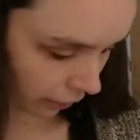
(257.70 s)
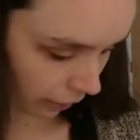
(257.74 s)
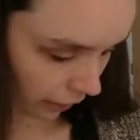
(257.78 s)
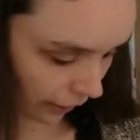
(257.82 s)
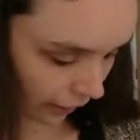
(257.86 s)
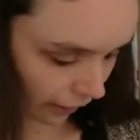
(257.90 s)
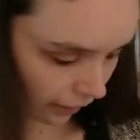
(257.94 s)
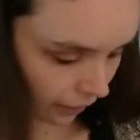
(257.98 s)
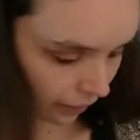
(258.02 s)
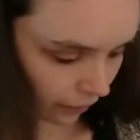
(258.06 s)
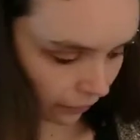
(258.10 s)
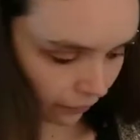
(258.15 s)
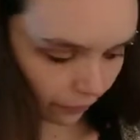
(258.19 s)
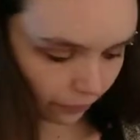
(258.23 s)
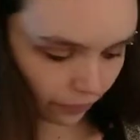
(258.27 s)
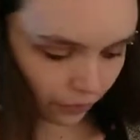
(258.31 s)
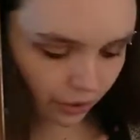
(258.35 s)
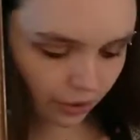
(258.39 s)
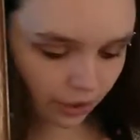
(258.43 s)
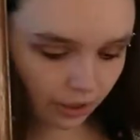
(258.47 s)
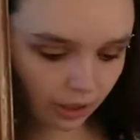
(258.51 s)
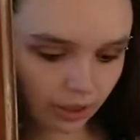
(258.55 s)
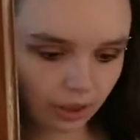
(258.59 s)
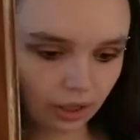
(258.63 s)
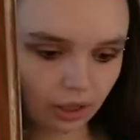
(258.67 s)
have
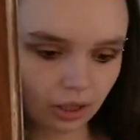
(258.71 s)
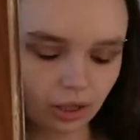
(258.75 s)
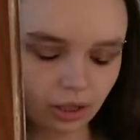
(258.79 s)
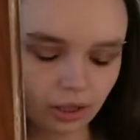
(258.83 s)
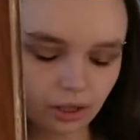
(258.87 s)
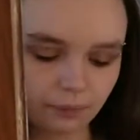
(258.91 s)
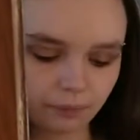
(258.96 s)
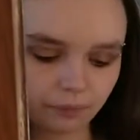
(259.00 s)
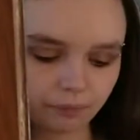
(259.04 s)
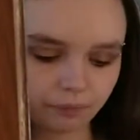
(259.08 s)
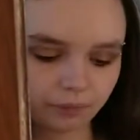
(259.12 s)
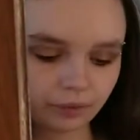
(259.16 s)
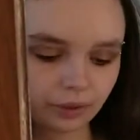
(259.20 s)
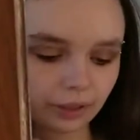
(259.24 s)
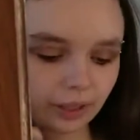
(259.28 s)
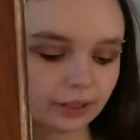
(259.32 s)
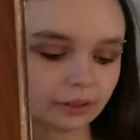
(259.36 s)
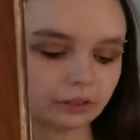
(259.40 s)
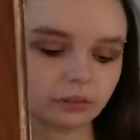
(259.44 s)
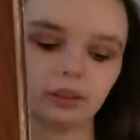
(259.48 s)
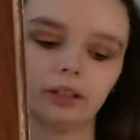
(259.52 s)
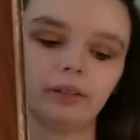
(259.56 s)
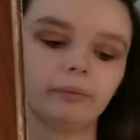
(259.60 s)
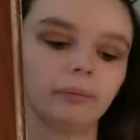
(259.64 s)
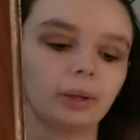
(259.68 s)
the, I
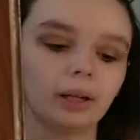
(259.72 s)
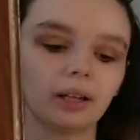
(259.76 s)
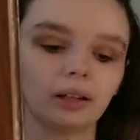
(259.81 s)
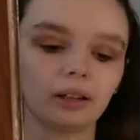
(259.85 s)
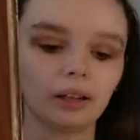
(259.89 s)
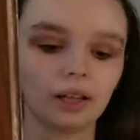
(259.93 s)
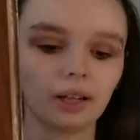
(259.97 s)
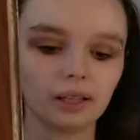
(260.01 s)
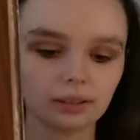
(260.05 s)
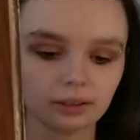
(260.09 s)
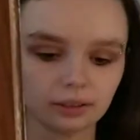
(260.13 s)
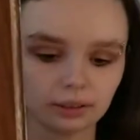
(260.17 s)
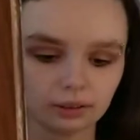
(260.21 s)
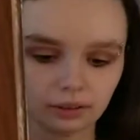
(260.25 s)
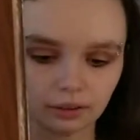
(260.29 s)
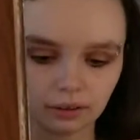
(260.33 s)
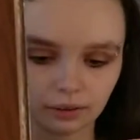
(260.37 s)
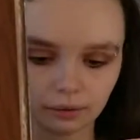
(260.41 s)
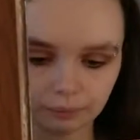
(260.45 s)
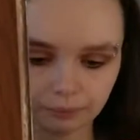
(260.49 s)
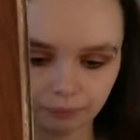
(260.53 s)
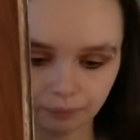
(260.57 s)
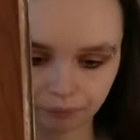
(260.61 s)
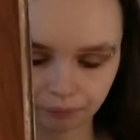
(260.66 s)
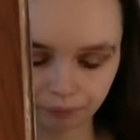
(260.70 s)
don't have my glasses
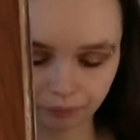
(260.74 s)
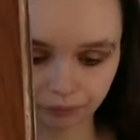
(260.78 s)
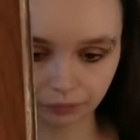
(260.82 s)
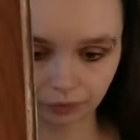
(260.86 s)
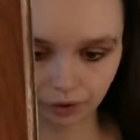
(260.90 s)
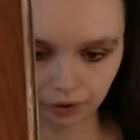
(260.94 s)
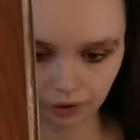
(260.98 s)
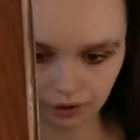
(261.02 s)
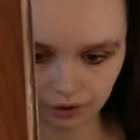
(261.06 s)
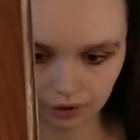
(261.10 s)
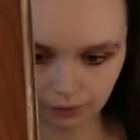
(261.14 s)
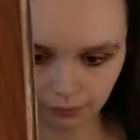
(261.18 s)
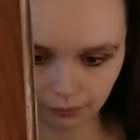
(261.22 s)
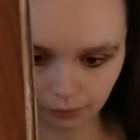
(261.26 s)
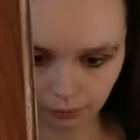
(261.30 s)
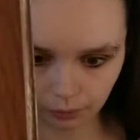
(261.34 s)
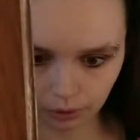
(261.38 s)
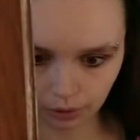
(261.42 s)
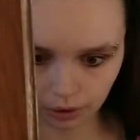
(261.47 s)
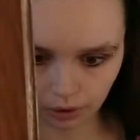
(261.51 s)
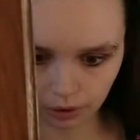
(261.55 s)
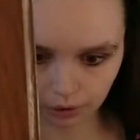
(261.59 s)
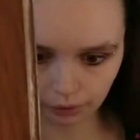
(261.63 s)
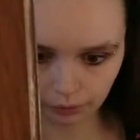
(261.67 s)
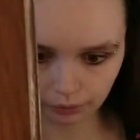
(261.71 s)
on.
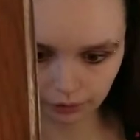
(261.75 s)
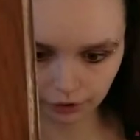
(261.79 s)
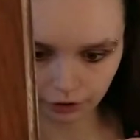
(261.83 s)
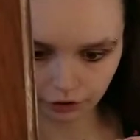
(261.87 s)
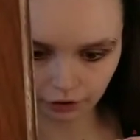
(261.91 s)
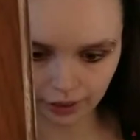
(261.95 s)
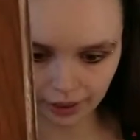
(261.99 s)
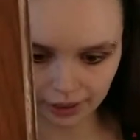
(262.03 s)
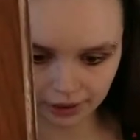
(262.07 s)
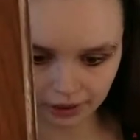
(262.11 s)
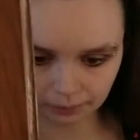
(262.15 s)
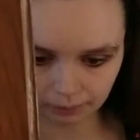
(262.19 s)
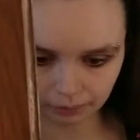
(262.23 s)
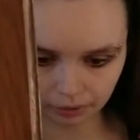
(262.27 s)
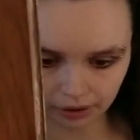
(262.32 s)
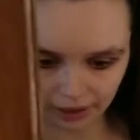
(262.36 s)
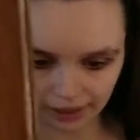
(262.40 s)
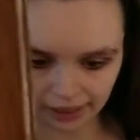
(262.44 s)
Sephora Retractable